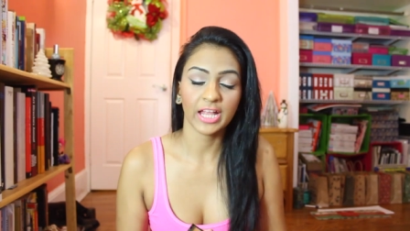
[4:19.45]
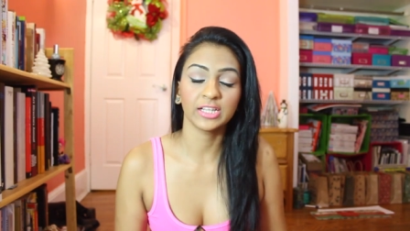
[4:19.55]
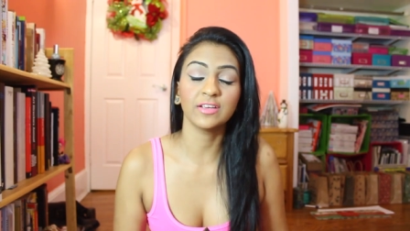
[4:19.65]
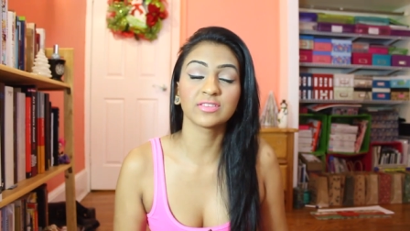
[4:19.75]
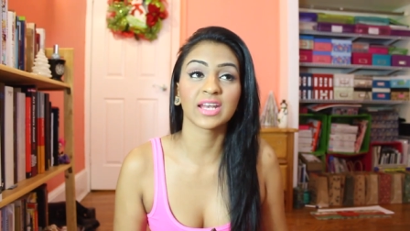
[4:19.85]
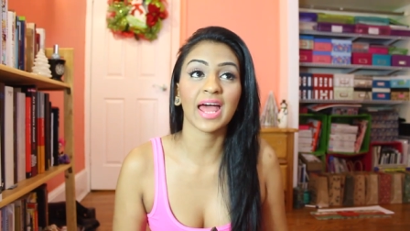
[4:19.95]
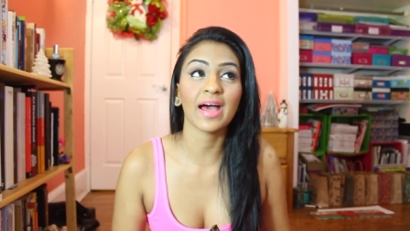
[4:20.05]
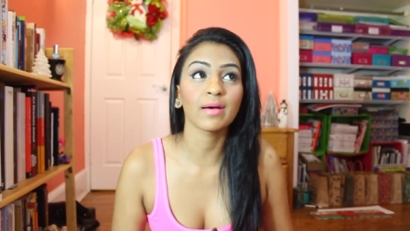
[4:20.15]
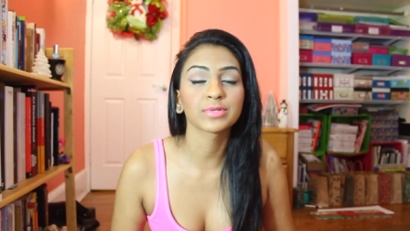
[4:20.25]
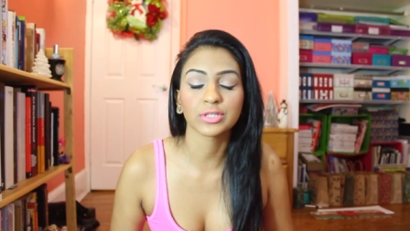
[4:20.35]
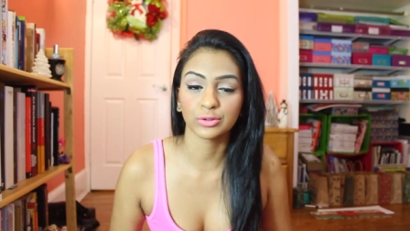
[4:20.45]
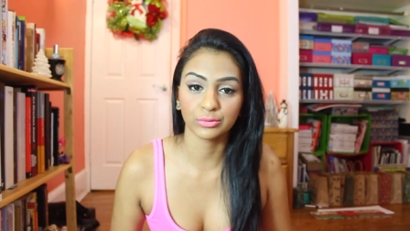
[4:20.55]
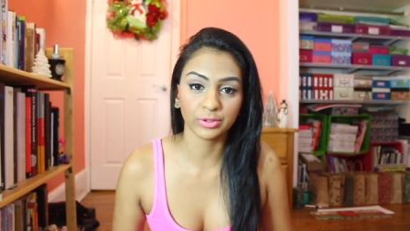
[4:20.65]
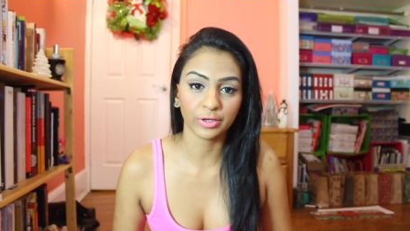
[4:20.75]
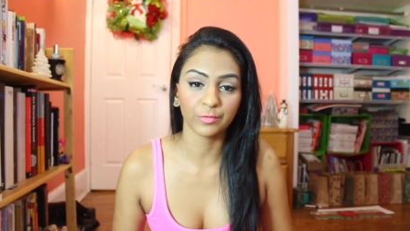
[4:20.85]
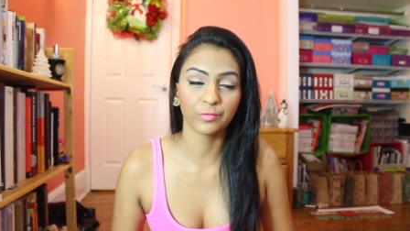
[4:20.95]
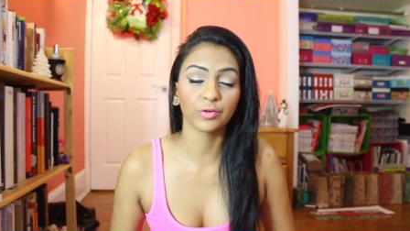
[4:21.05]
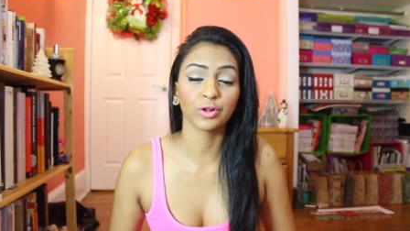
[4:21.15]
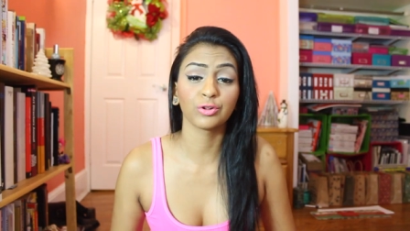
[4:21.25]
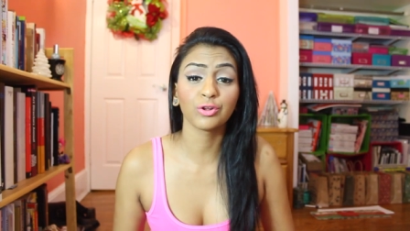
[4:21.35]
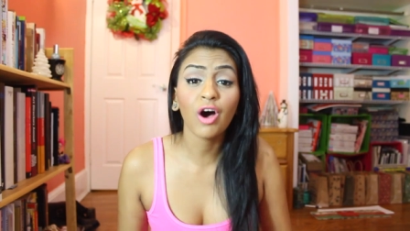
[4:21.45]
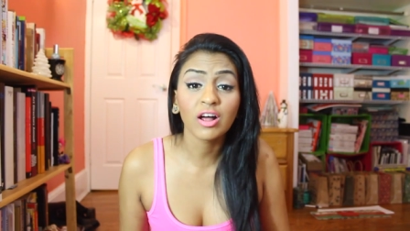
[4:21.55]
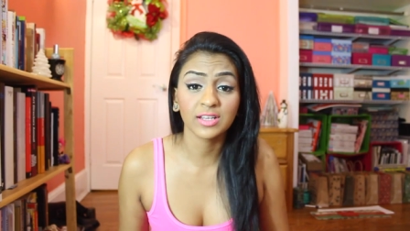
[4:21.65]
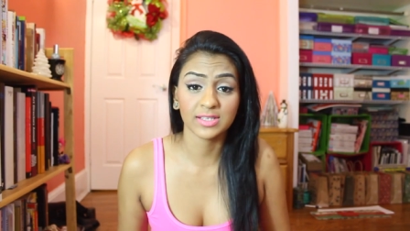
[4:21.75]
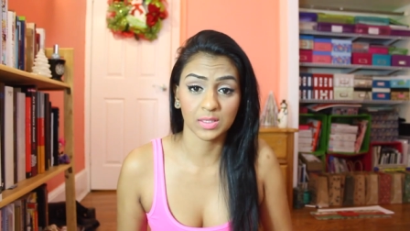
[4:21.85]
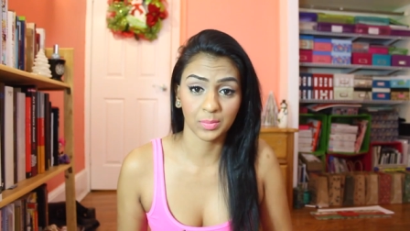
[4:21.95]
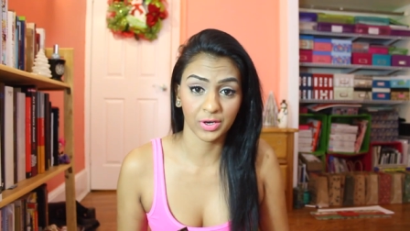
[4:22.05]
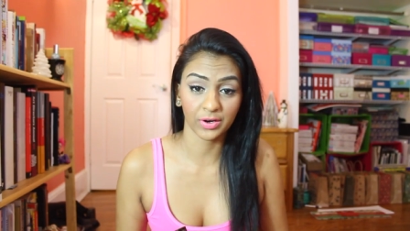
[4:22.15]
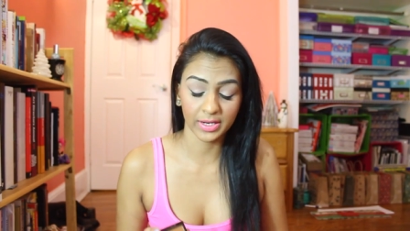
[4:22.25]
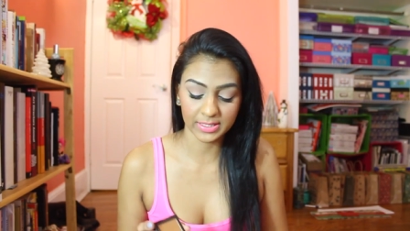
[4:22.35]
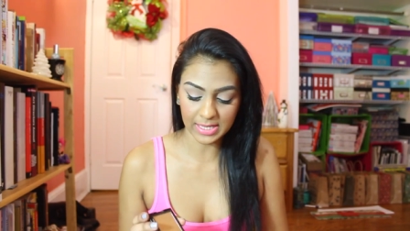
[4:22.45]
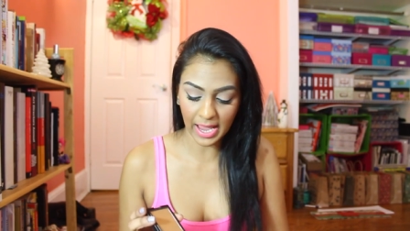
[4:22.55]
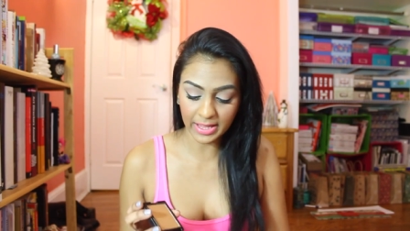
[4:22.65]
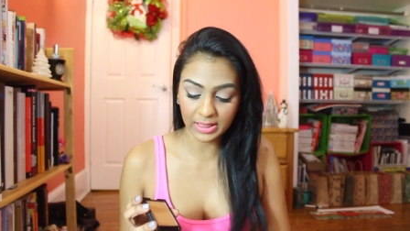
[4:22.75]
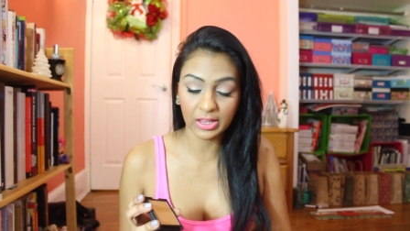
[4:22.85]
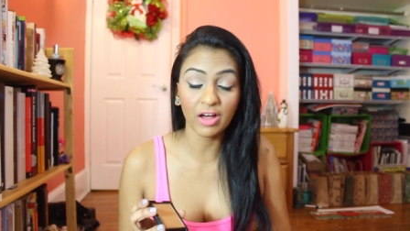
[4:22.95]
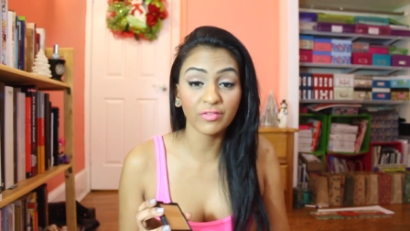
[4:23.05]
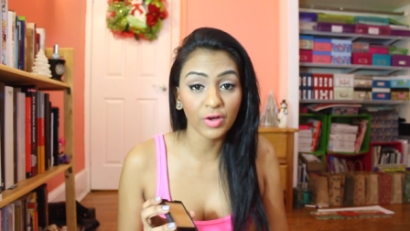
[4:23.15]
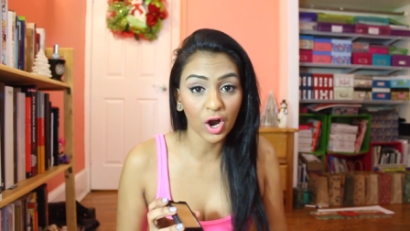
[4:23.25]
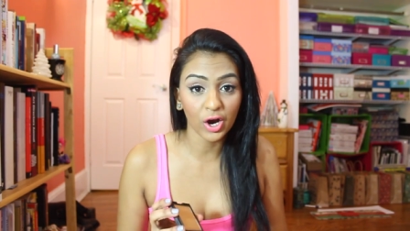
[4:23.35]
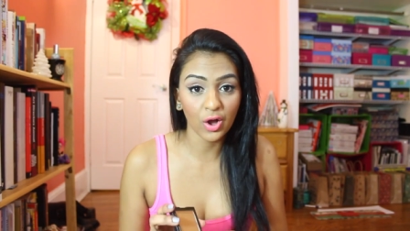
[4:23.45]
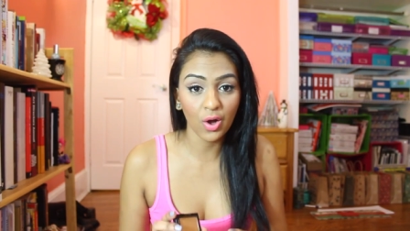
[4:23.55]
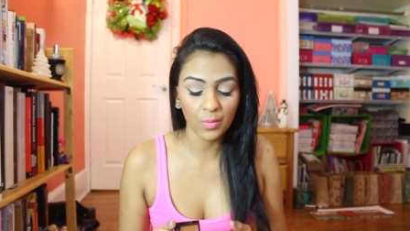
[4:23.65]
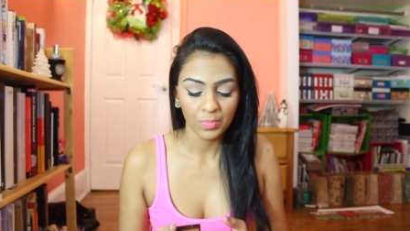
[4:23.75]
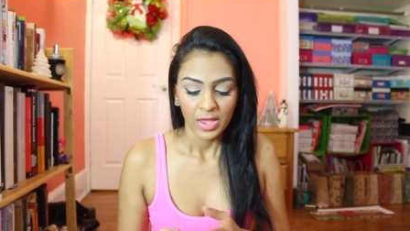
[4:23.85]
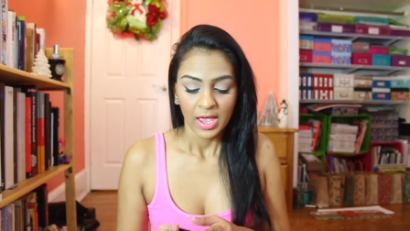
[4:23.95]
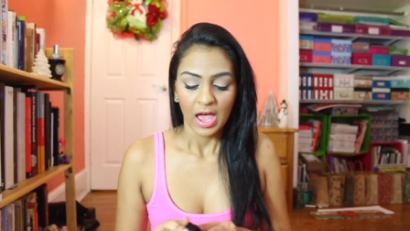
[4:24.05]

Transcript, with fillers: It leaves an absolutely flawless appearance. I love cargo.